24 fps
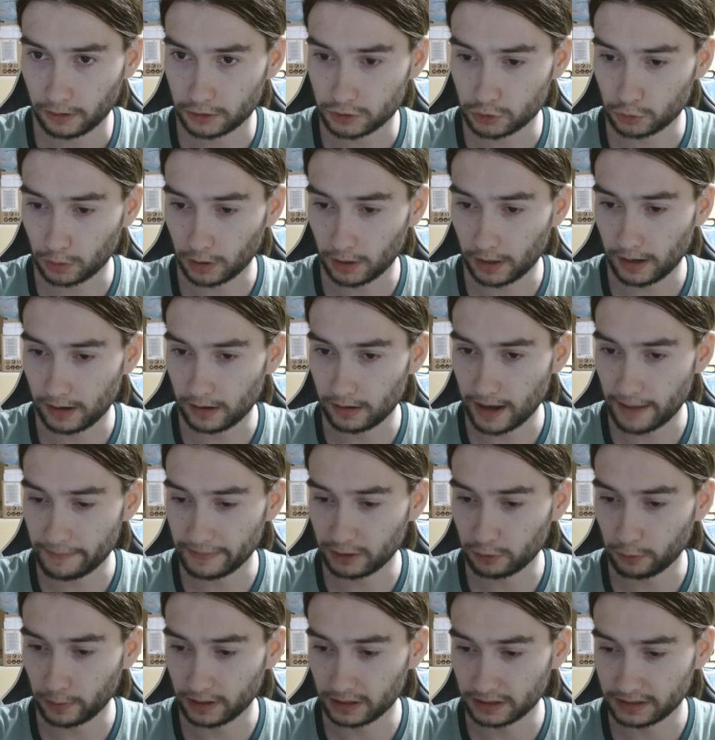Let me
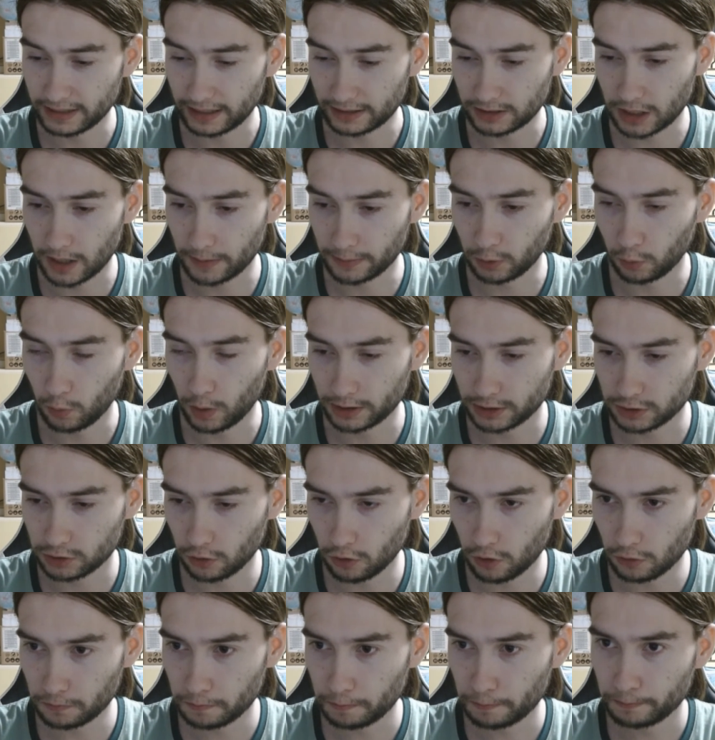quickly set up the watch
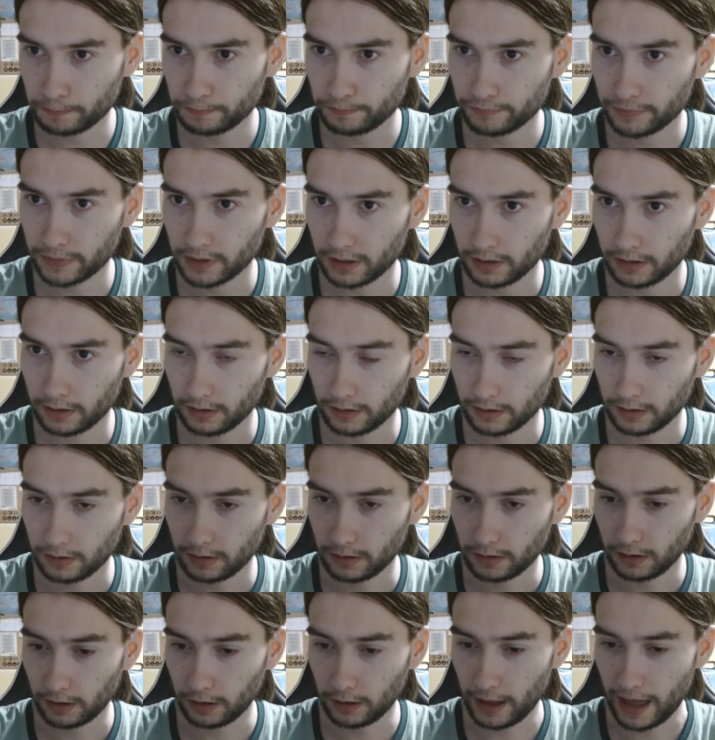along.
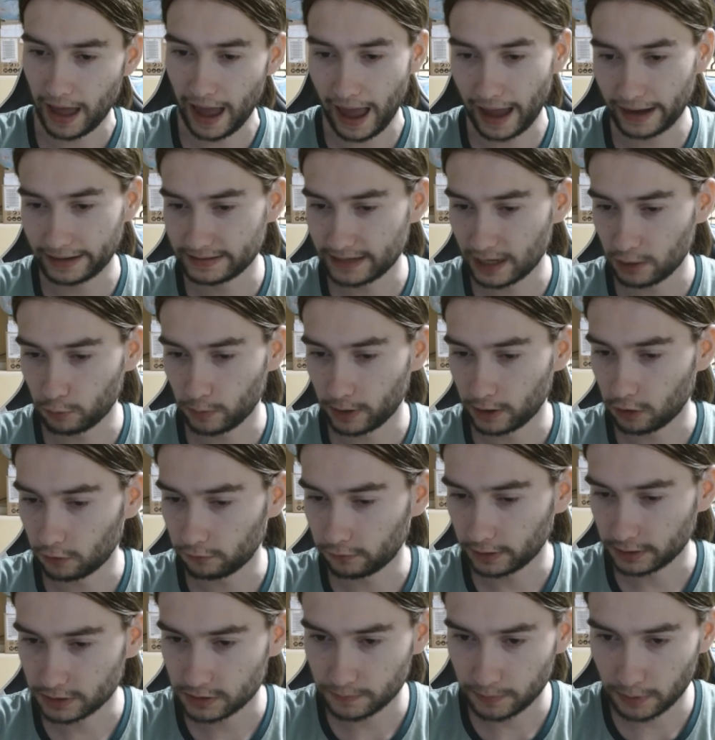And then we're off,
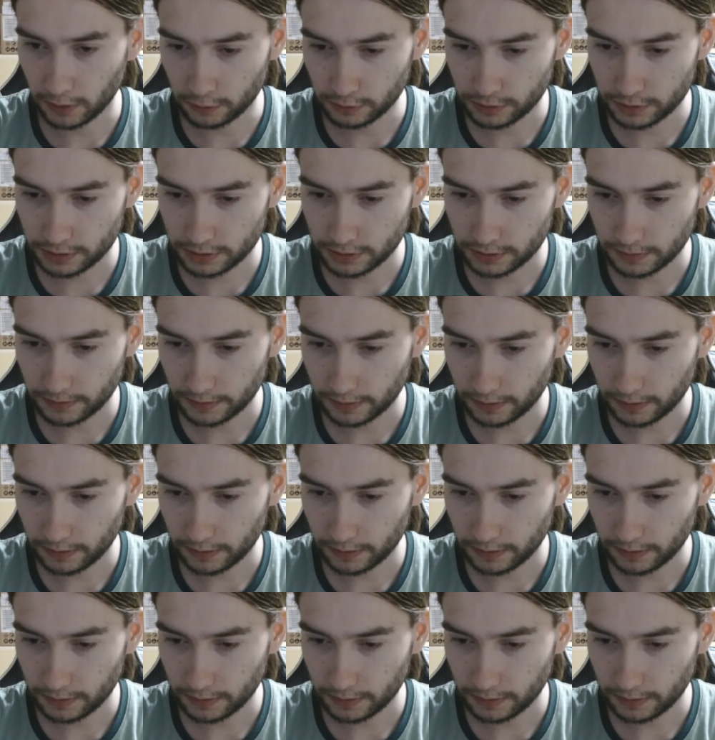I suppose.